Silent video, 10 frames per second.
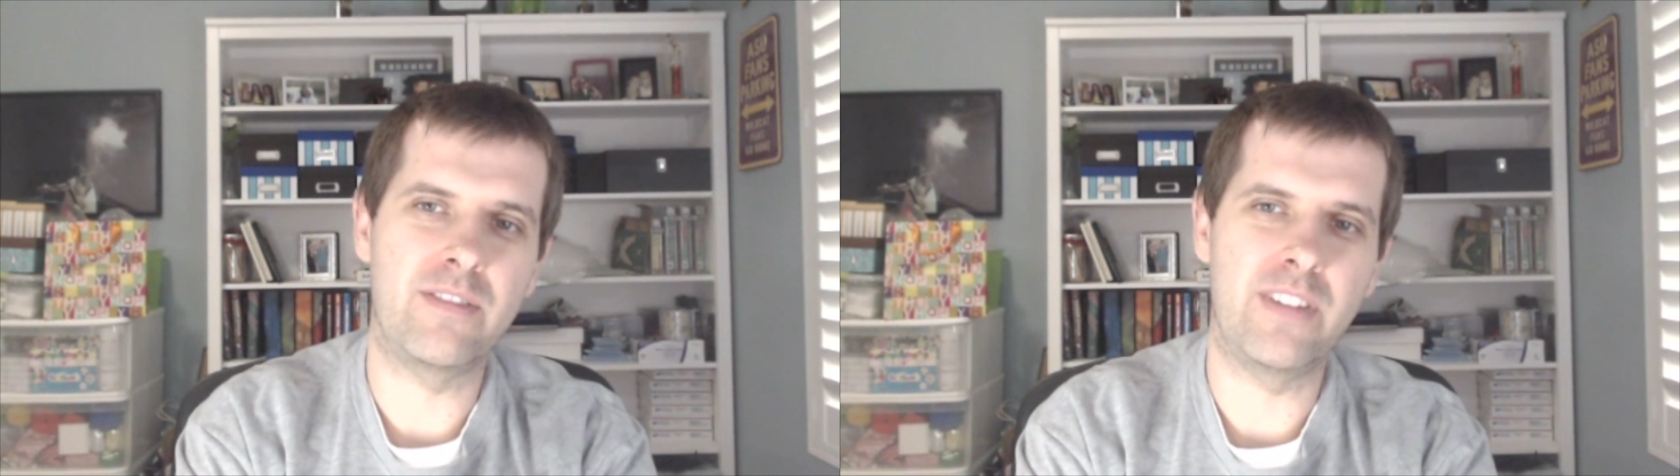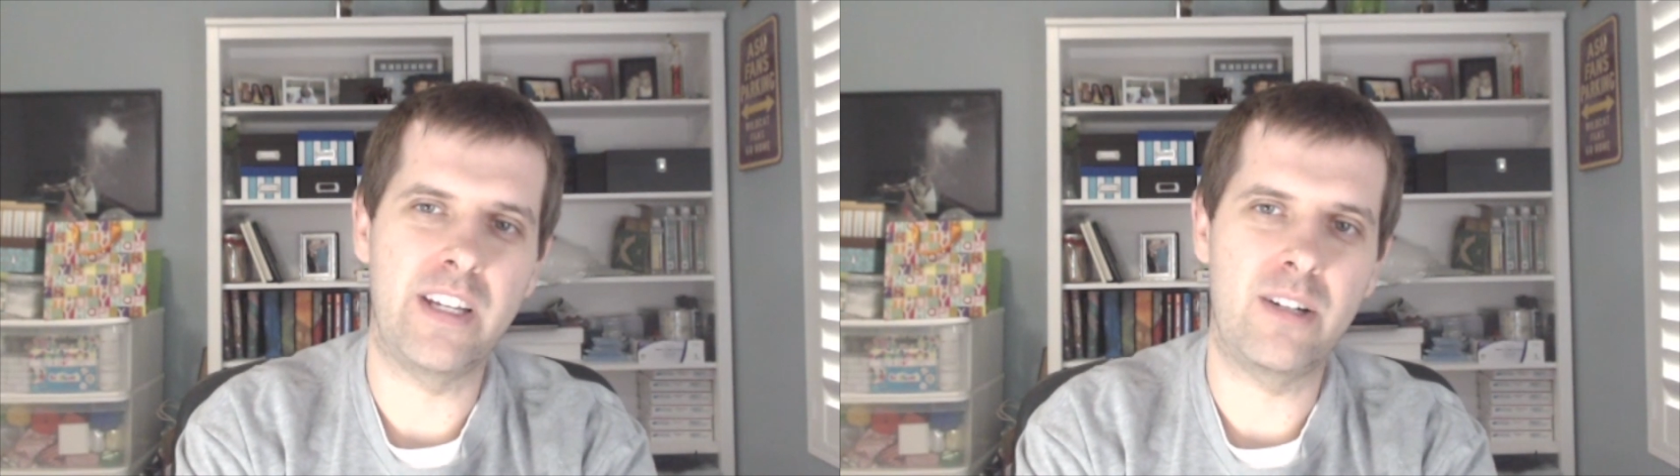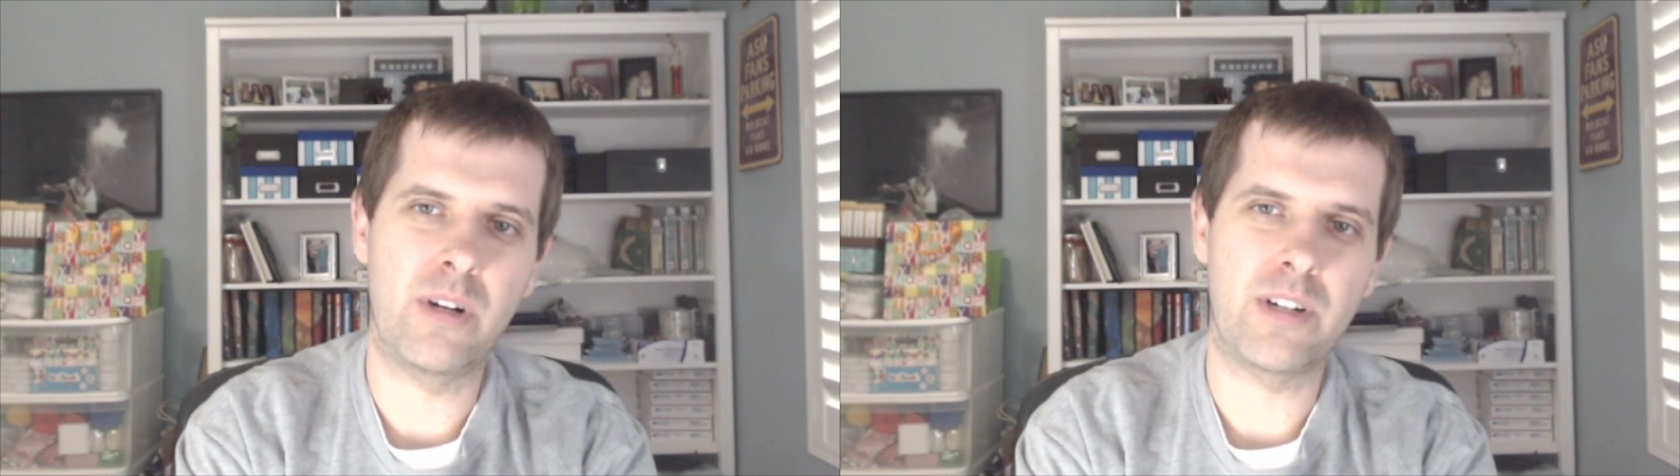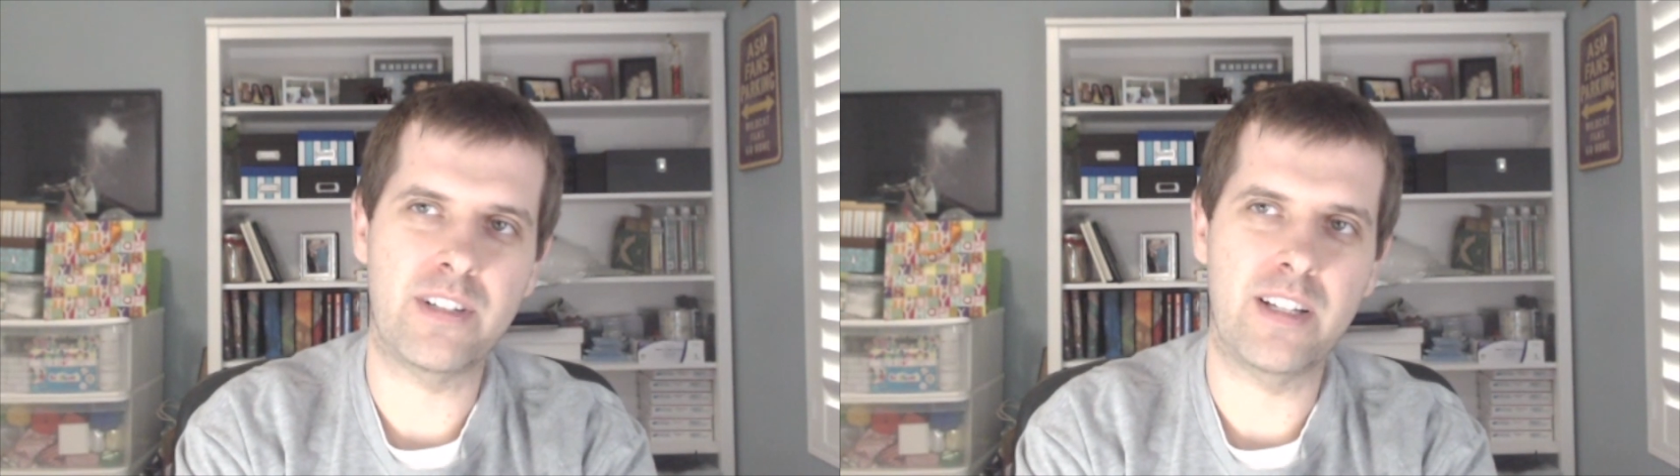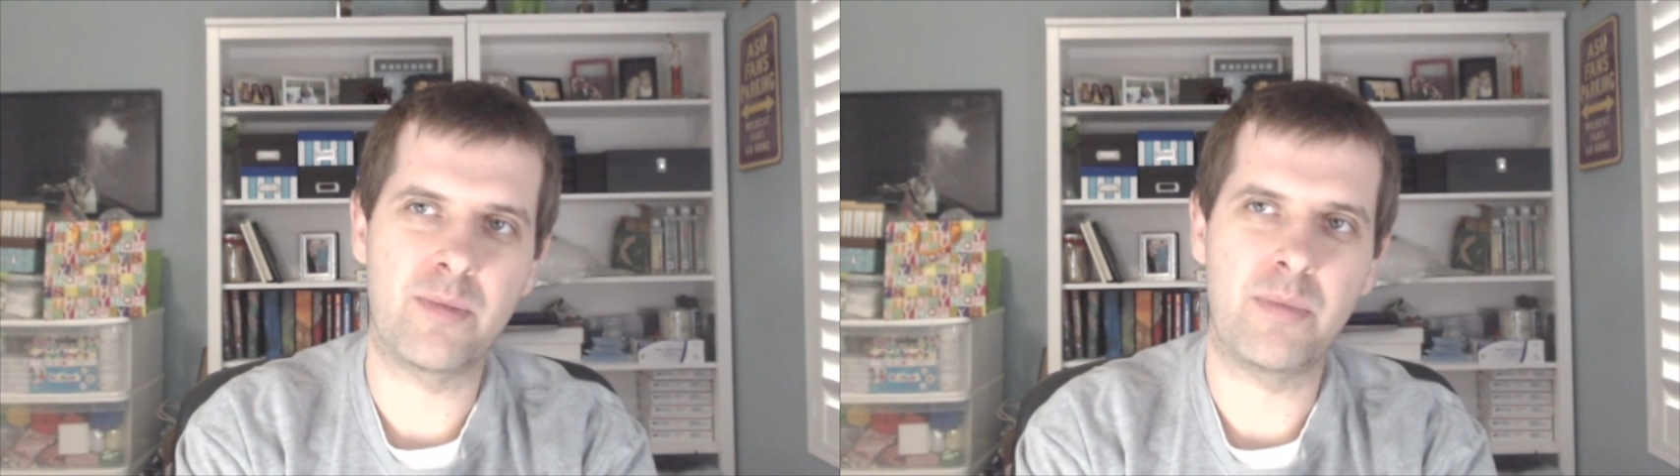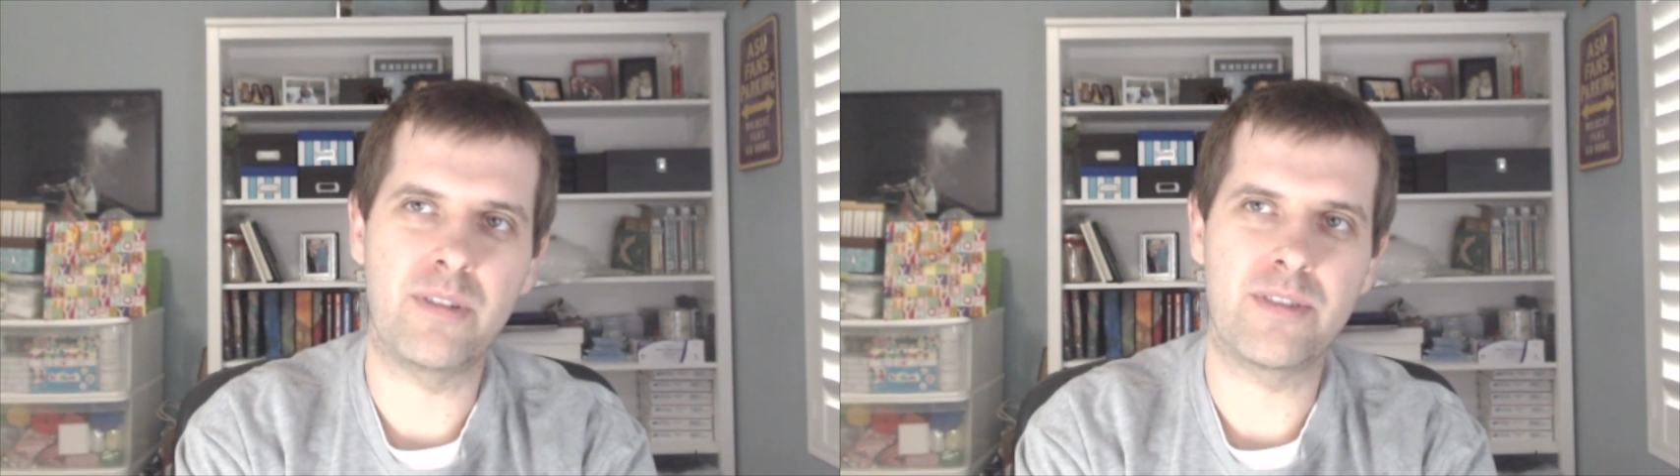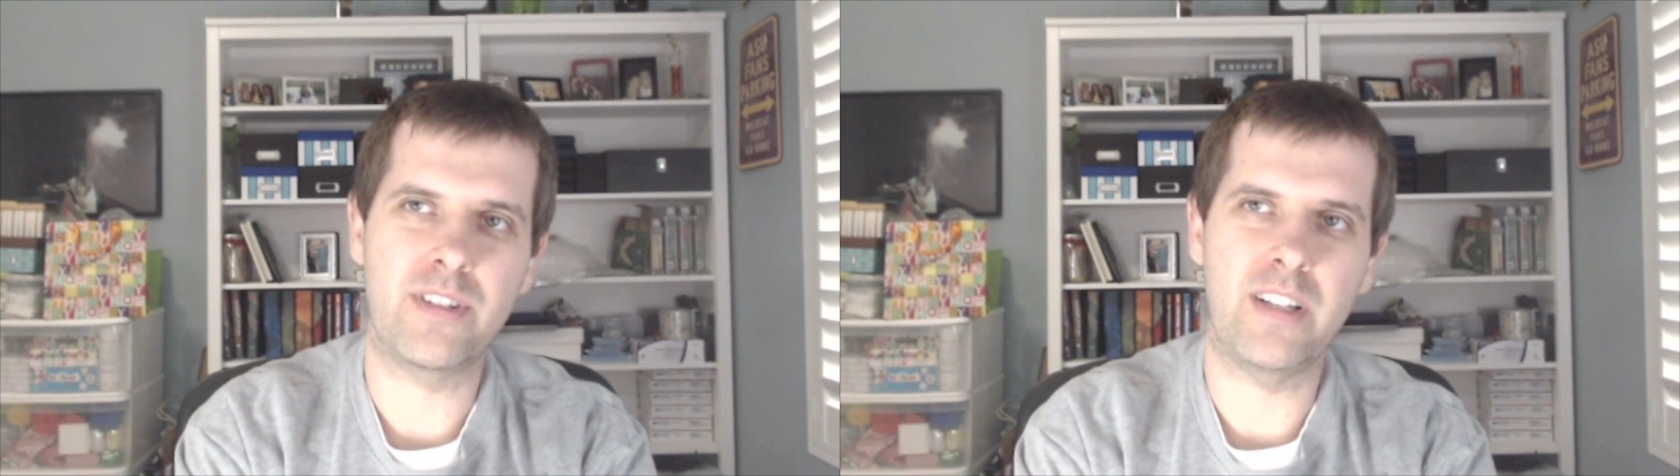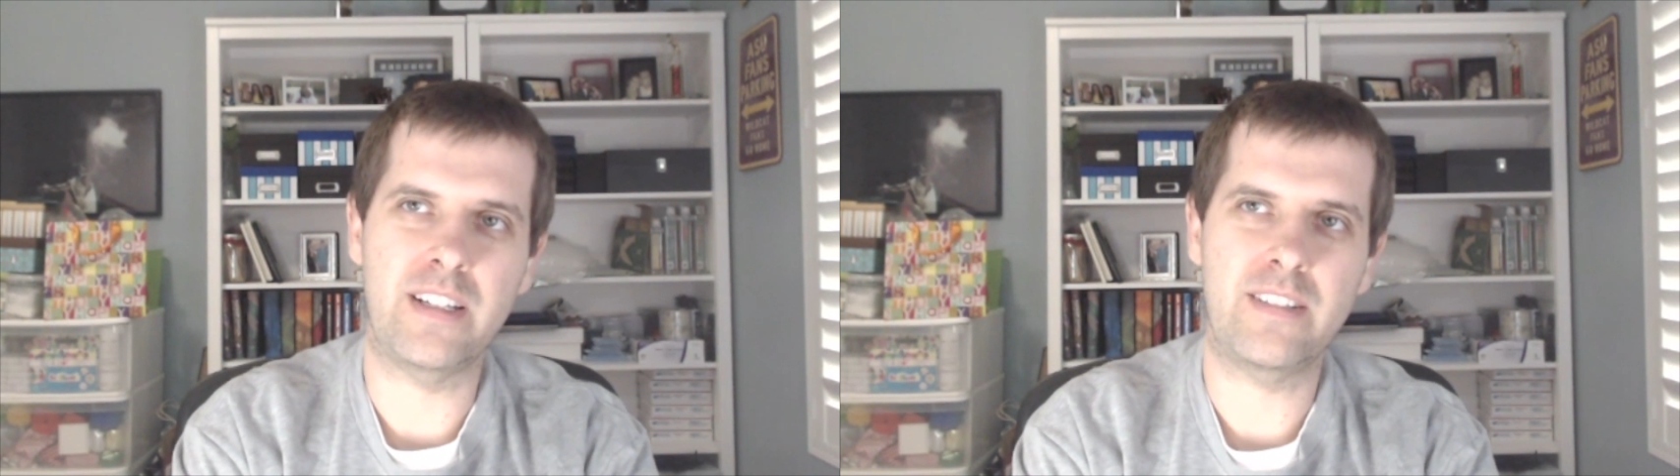vague question as opposed to
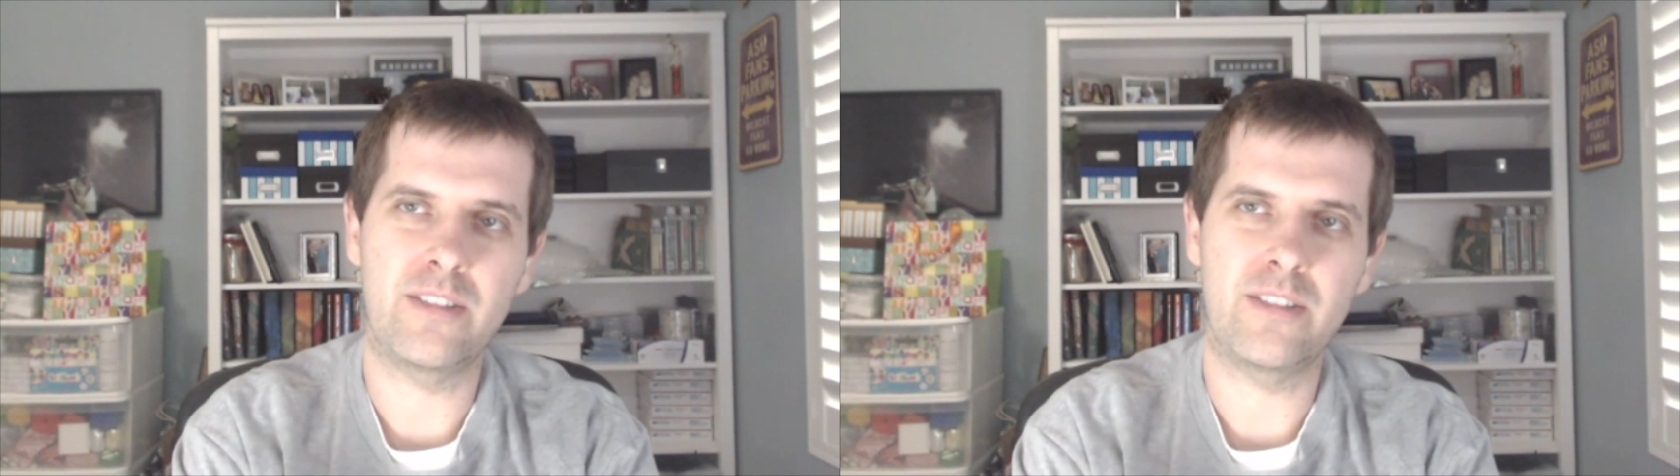like